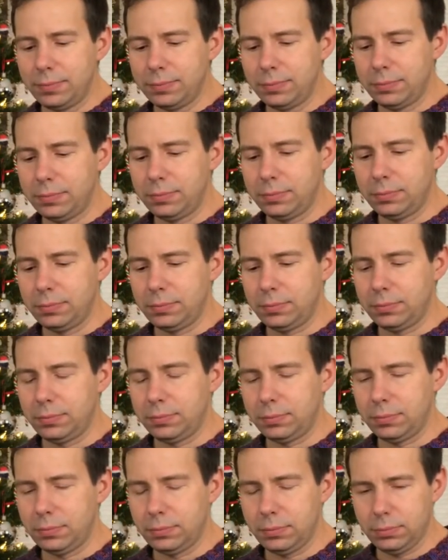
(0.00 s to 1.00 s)

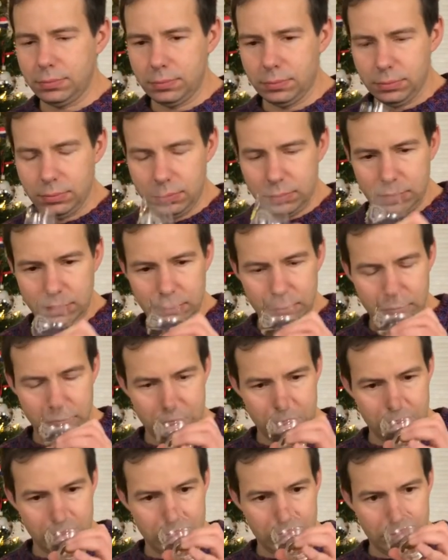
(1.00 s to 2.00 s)

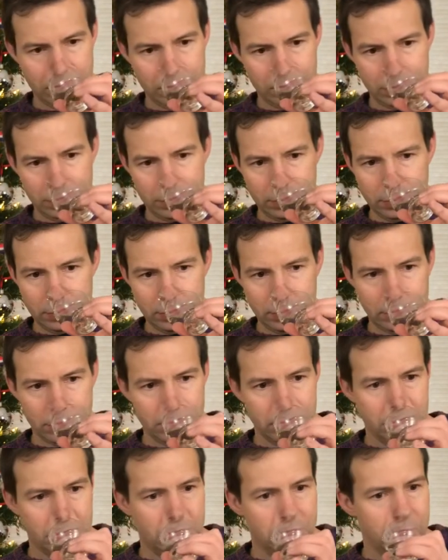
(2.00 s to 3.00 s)

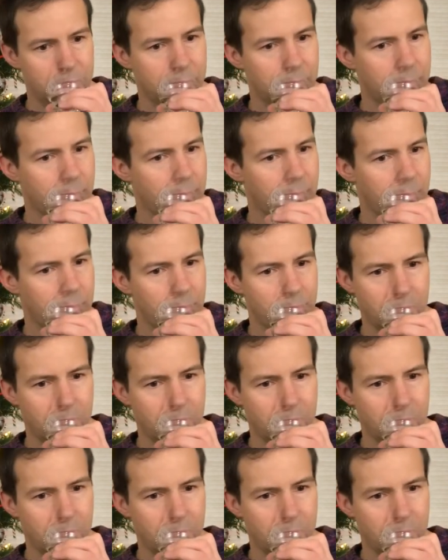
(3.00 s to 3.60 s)
Nothing is said.